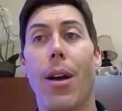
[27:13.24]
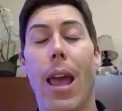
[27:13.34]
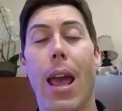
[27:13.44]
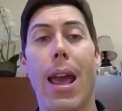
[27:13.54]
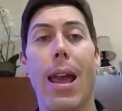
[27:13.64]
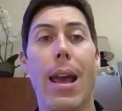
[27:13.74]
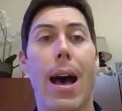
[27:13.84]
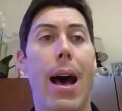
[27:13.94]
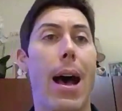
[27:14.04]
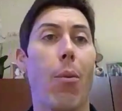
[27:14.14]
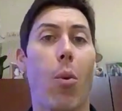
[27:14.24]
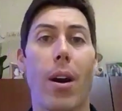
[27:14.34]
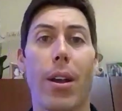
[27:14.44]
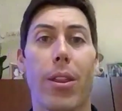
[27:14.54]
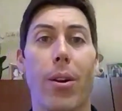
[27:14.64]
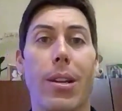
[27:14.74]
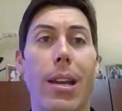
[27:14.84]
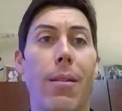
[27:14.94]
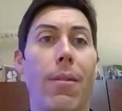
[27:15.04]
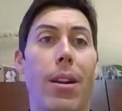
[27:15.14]
hey, I want a
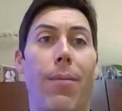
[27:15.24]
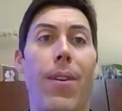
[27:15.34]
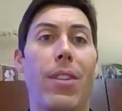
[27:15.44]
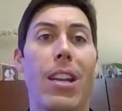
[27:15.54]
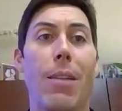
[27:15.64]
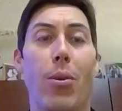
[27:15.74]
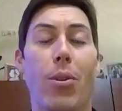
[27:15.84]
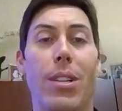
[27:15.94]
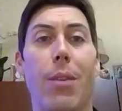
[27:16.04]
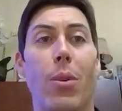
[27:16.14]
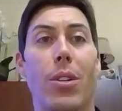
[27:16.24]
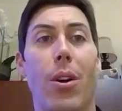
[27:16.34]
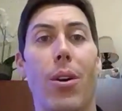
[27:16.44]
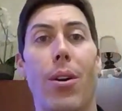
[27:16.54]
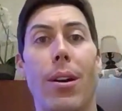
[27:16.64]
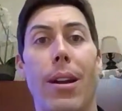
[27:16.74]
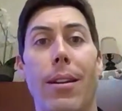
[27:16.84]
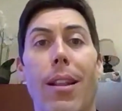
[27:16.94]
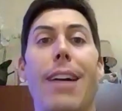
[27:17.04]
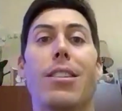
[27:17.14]
13 to 15% return
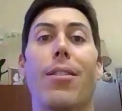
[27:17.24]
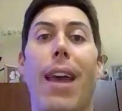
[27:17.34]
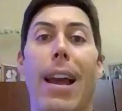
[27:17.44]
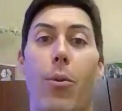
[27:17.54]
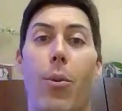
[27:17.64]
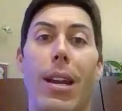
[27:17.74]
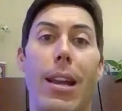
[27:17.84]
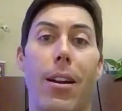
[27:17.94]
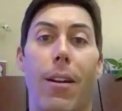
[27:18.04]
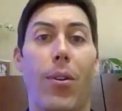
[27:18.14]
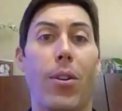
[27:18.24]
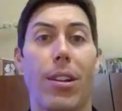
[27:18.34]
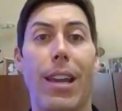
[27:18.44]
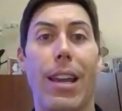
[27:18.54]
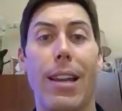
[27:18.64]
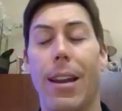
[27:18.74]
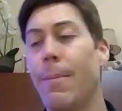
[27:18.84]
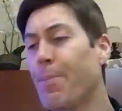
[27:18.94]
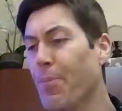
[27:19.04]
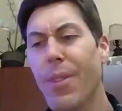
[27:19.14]
and lots of equity on a first lien, and
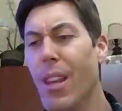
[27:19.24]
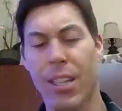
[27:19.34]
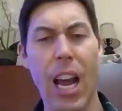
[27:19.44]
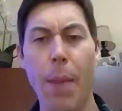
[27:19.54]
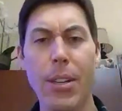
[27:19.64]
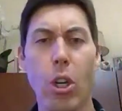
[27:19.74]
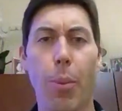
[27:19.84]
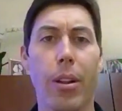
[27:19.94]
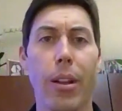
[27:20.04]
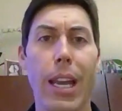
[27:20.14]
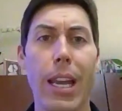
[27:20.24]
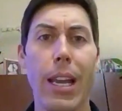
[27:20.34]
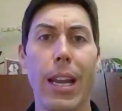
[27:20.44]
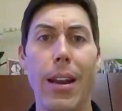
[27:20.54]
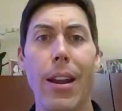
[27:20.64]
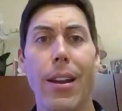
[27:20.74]
it's got to be super clean, and